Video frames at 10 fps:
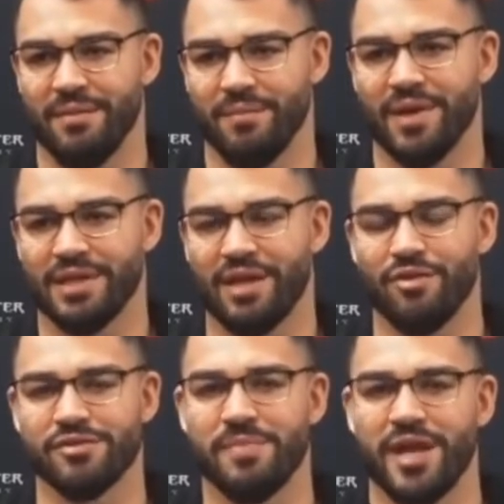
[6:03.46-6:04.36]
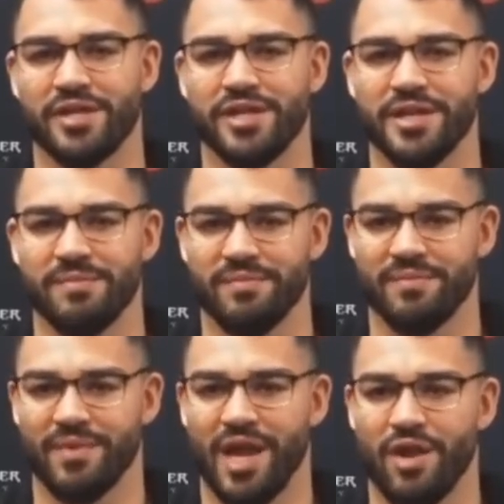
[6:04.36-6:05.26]
But I will bash him.
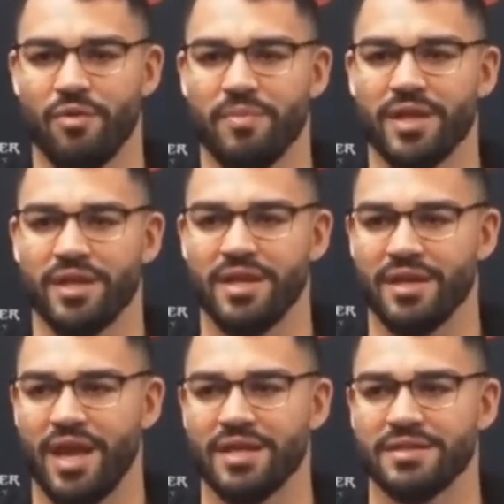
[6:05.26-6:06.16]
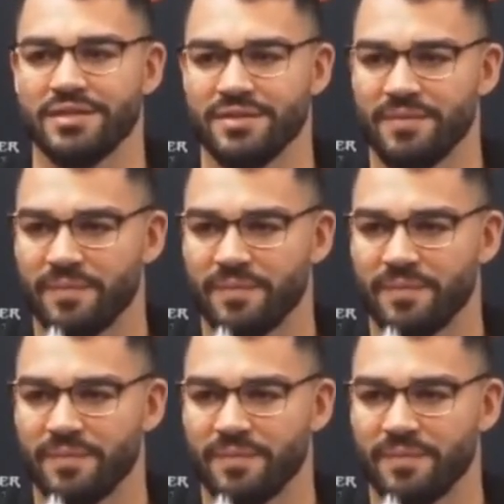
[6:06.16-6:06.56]
I will beat him. Yes.